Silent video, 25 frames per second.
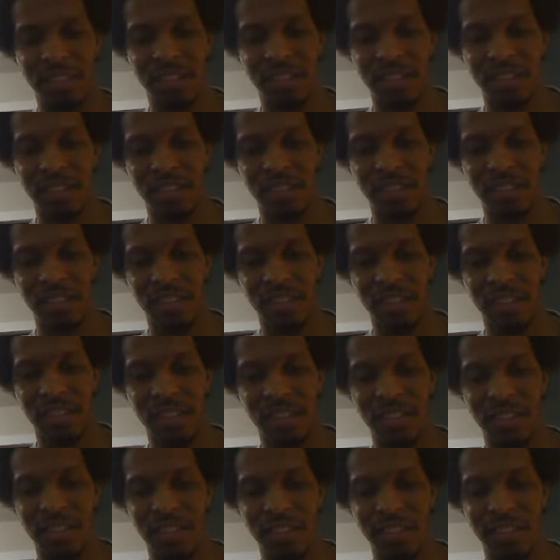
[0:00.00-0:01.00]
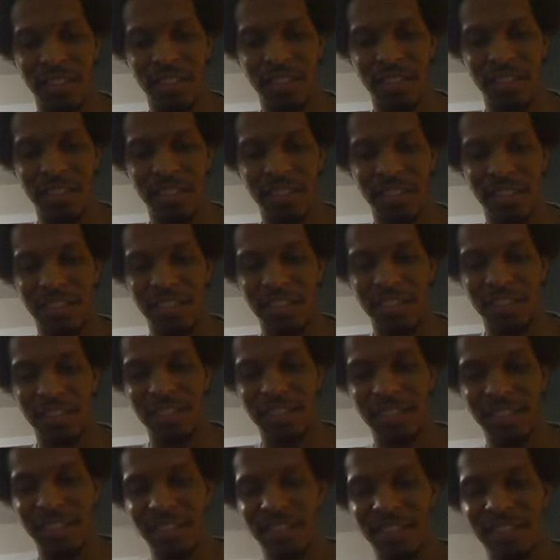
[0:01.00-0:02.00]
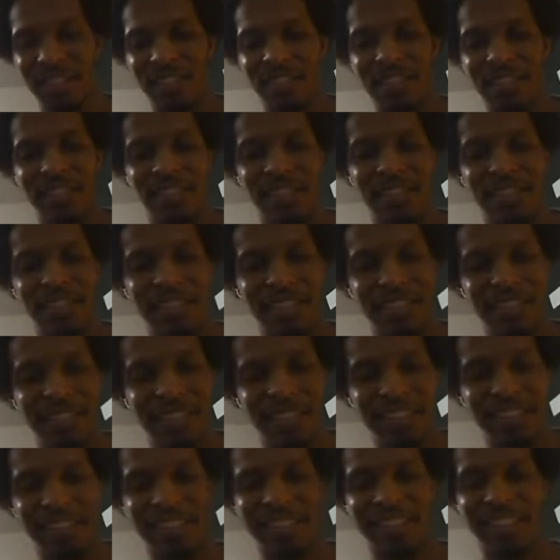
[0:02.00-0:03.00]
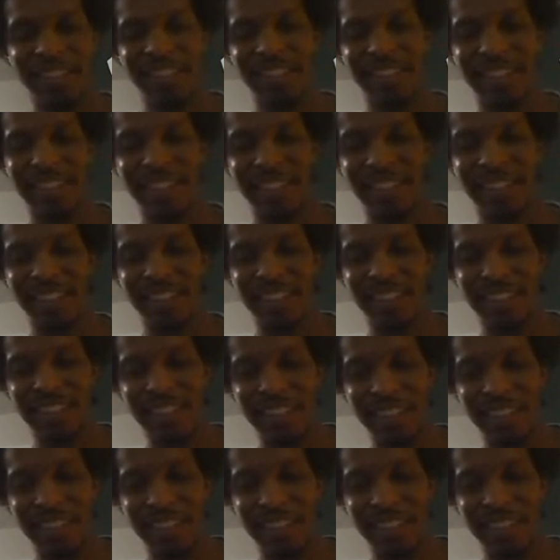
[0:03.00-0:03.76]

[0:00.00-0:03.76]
That's cool that he runs away and then he chases him.